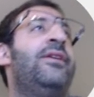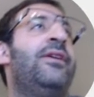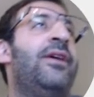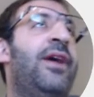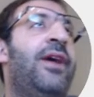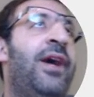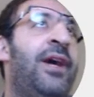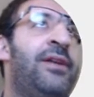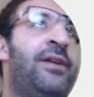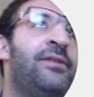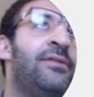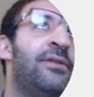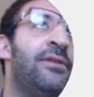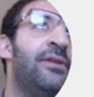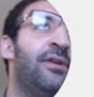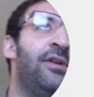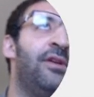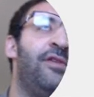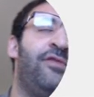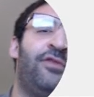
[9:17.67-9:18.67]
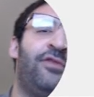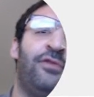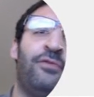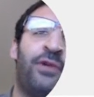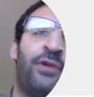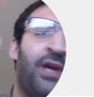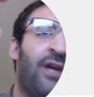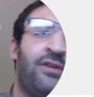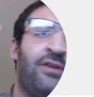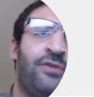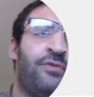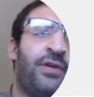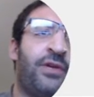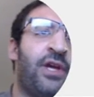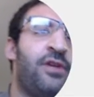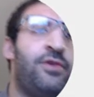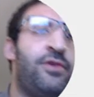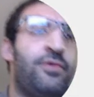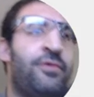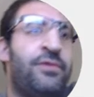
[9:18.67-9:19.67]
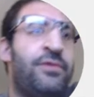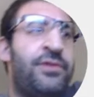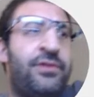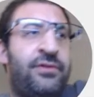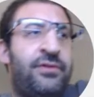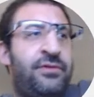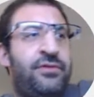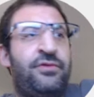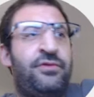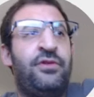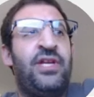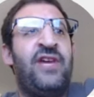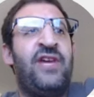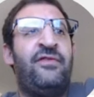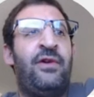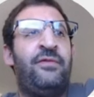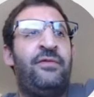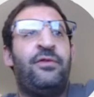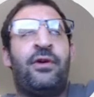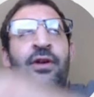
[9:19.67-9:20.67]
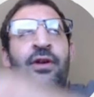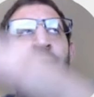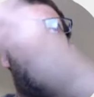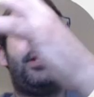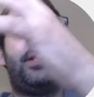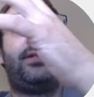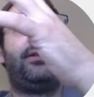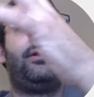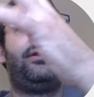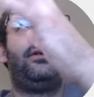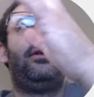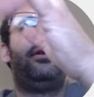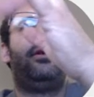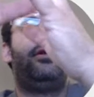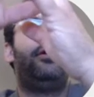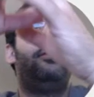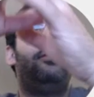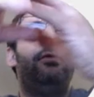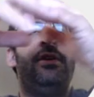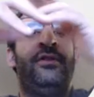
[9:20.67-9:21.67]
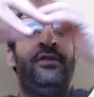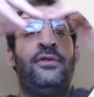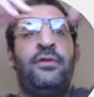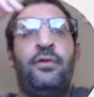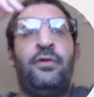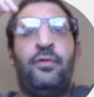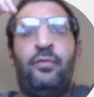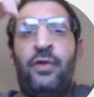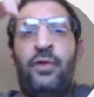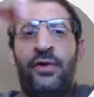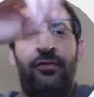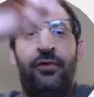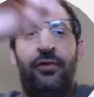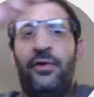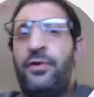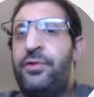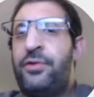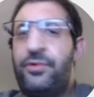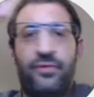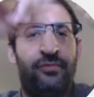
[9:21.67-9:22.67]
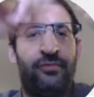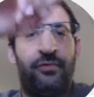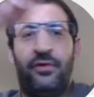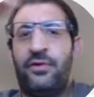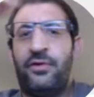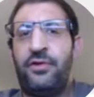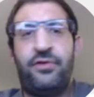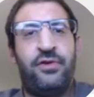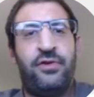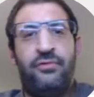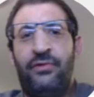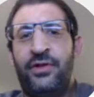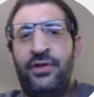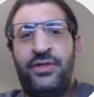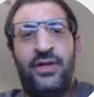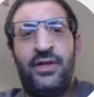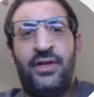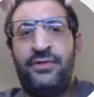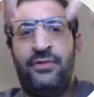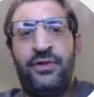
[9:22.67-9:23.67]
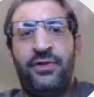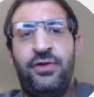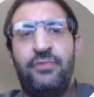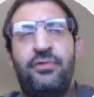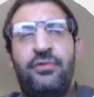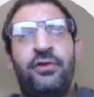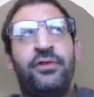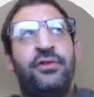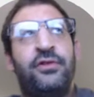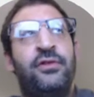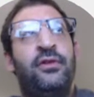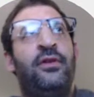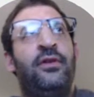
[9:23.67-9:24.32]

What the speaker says: And if you can use the name of the class with 1 word, 2 words, 3 words, as what you want.